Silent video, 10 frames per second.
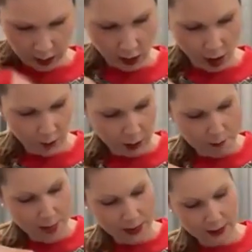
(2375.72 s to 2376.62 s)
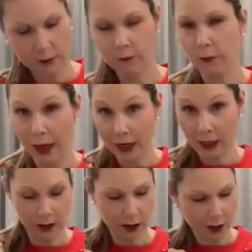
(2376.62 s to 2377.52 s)
Now, I'm a massive
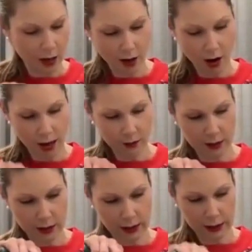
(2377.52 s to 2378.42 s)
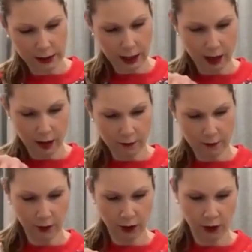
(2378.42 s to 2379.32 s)
baker and I absolutely love
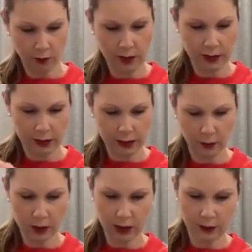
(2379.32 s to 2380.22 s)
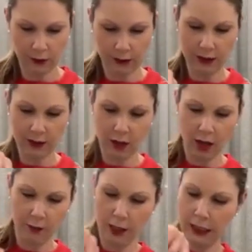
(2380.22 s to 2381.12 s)
the Thermix, especially for things
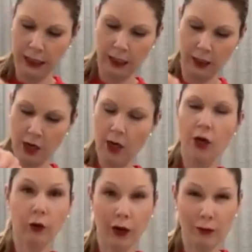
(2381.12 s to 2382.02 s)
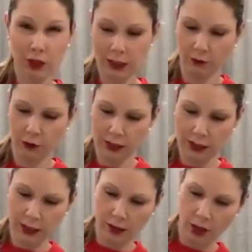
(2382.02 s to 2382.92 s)
like making cream cheese
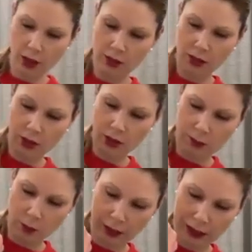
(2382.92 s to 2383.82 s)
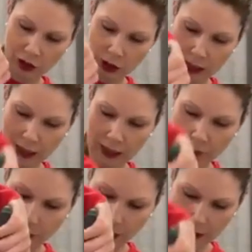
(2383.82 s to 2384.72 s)
frosting. I used to use my
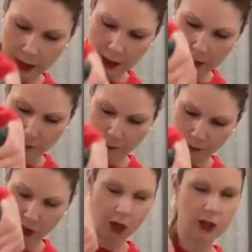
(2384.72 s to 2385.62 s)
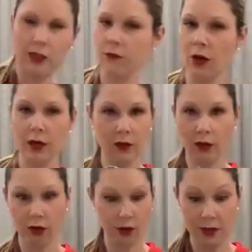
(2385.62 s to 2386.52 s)
KitchenAid, but I just find
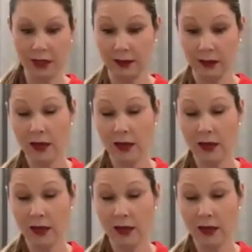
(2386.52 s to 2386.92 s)
the Thermix